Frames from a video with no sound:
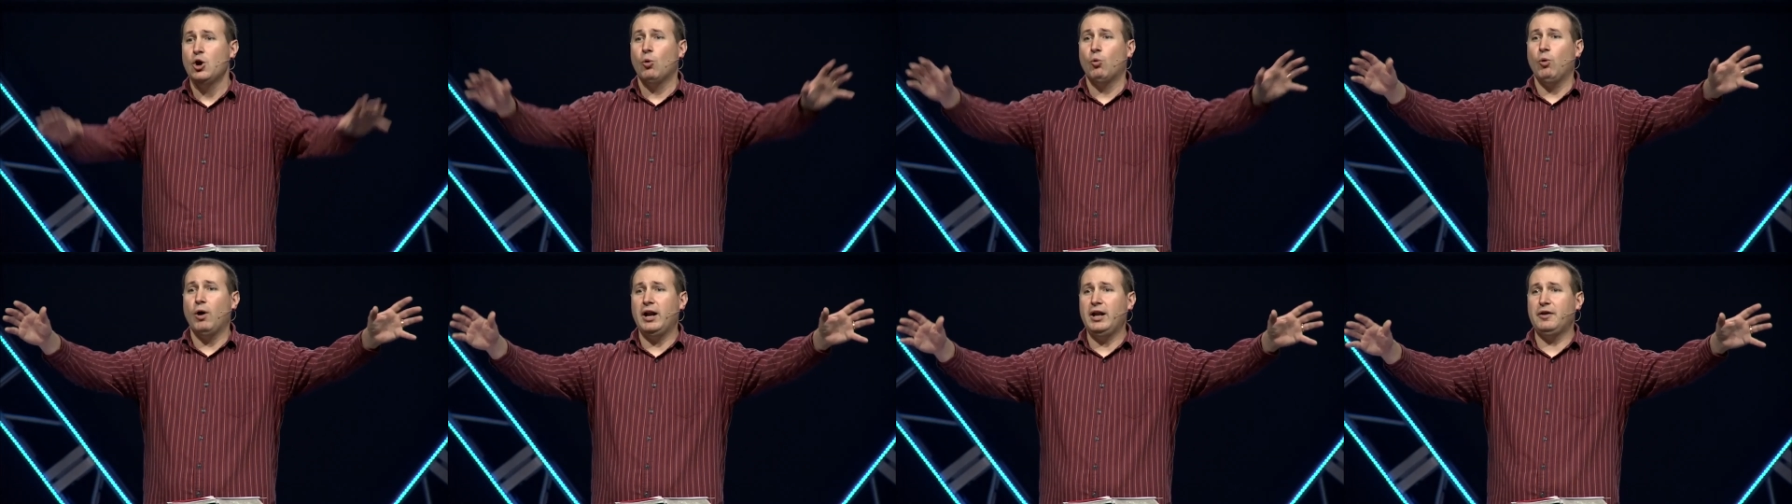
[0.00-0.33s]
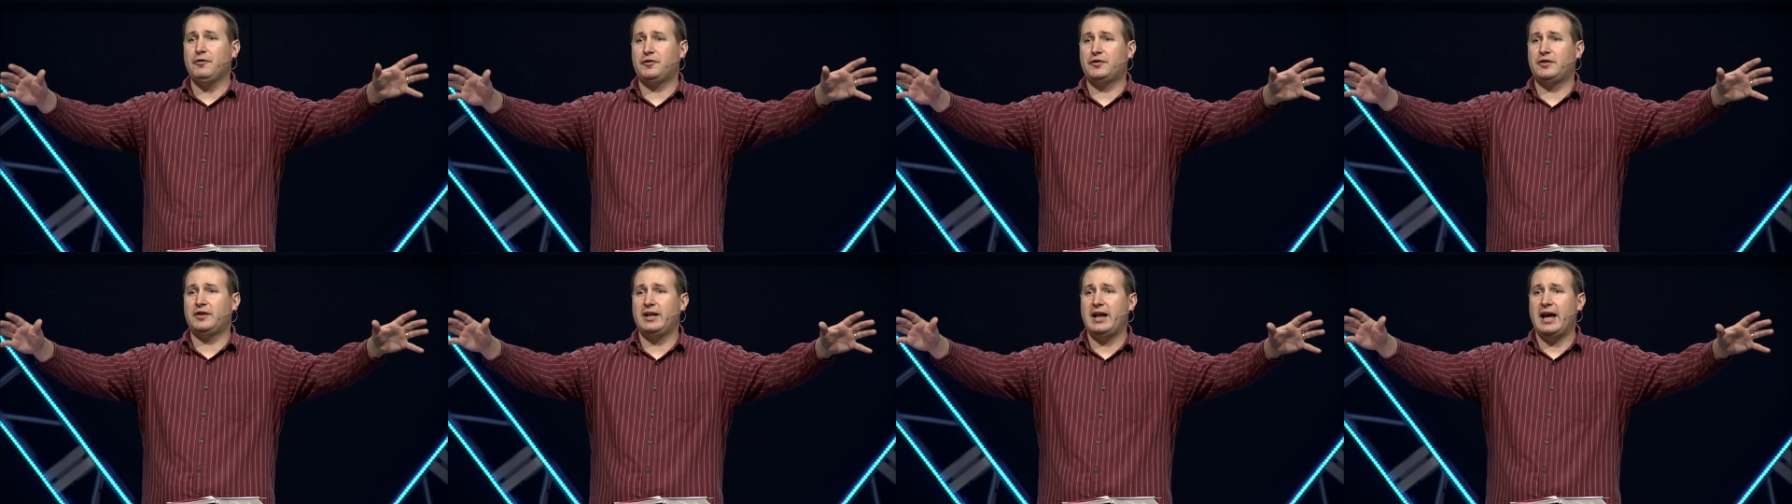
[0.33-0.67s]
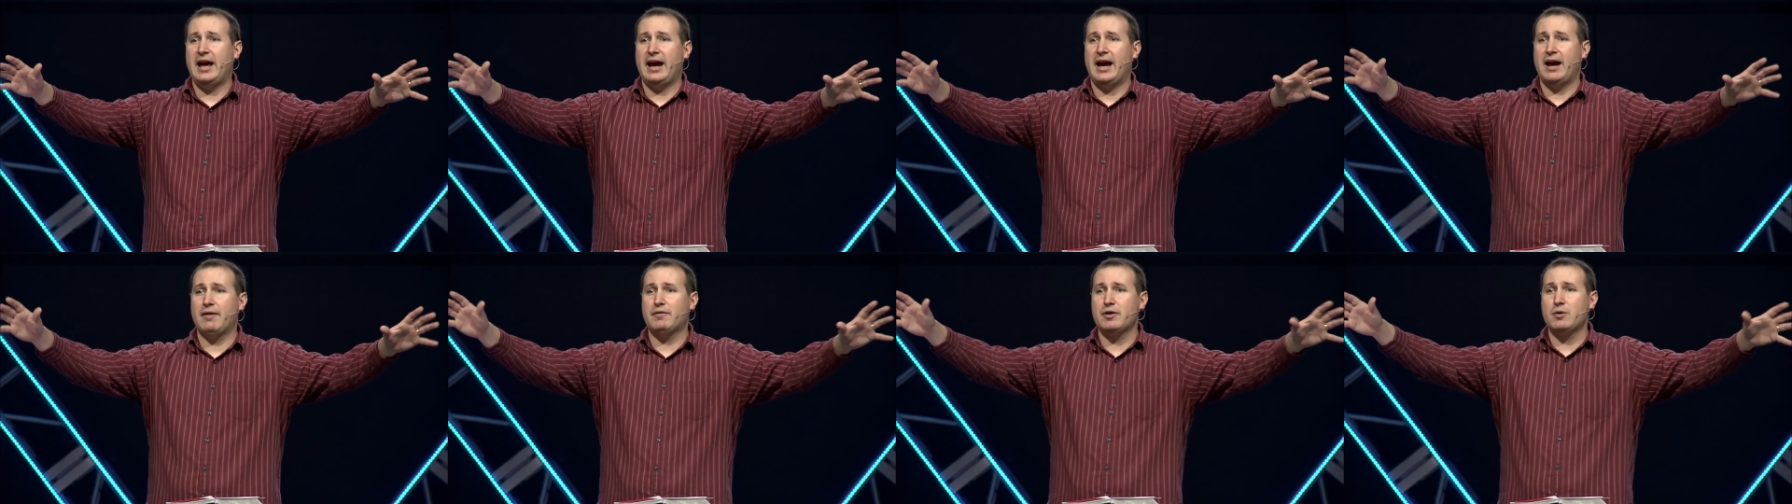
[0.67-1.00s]
What if
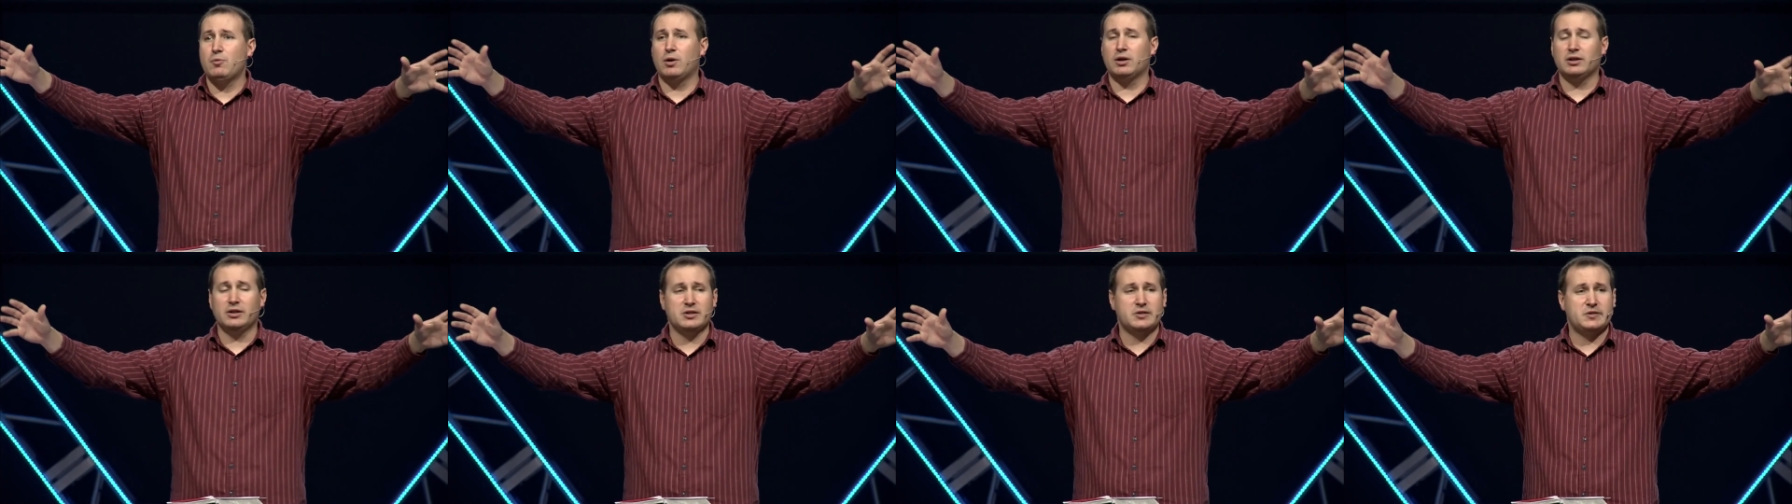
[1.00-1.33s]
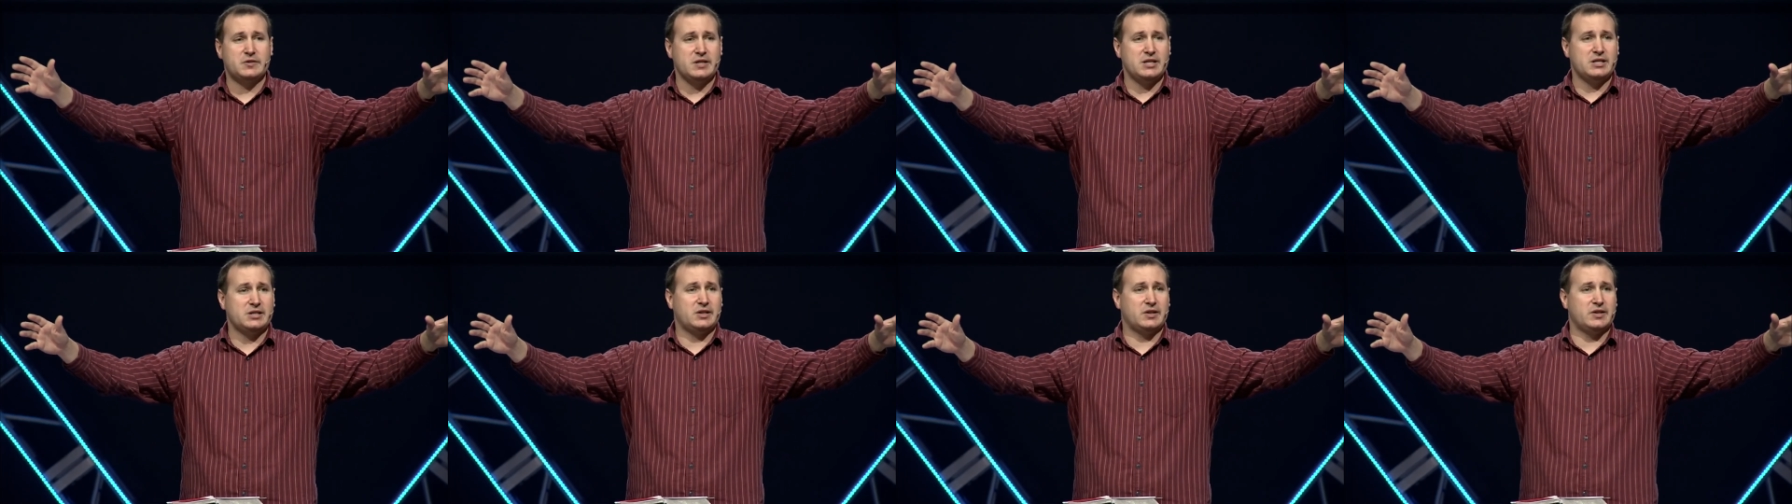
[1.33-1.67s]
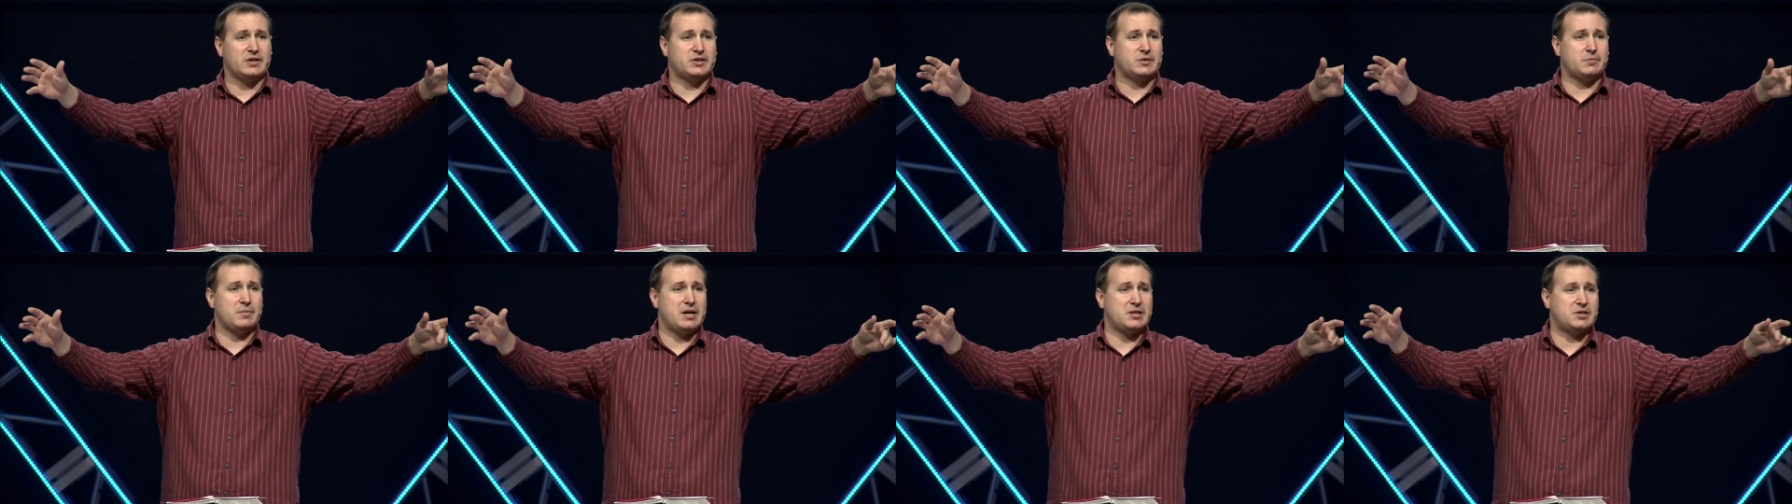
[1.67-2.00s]
today everyone listening to
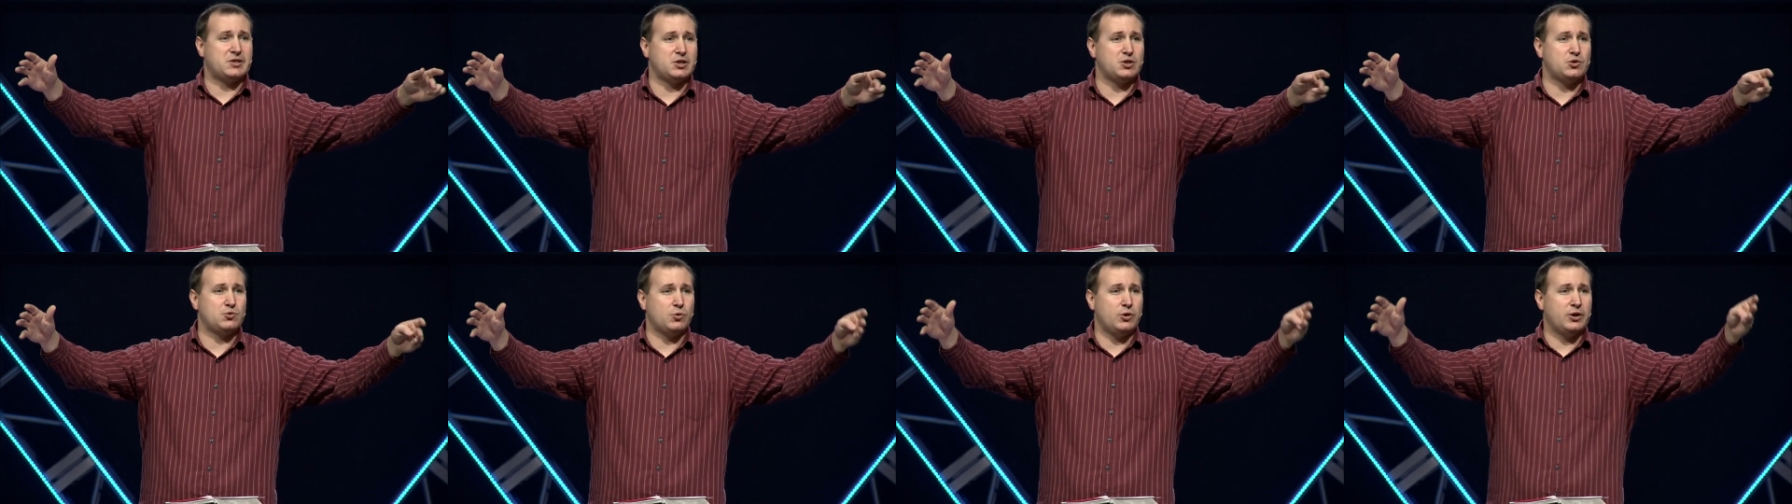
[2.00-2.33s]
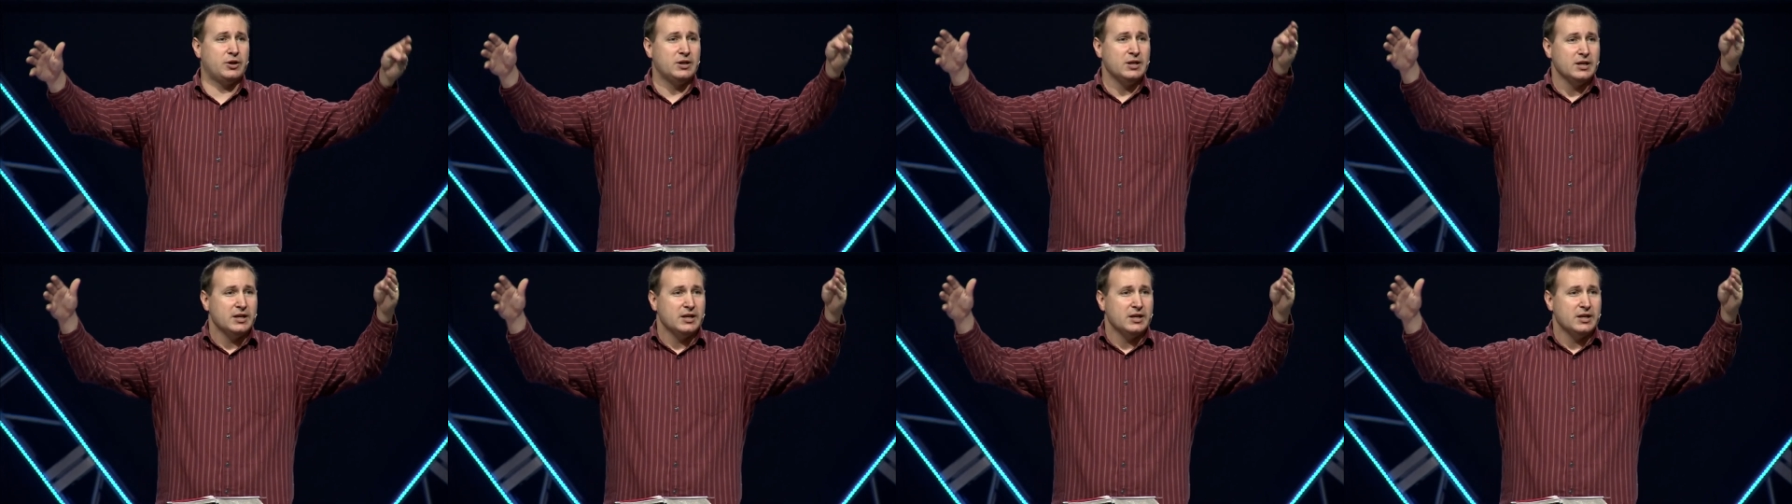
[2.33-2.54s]
this message would,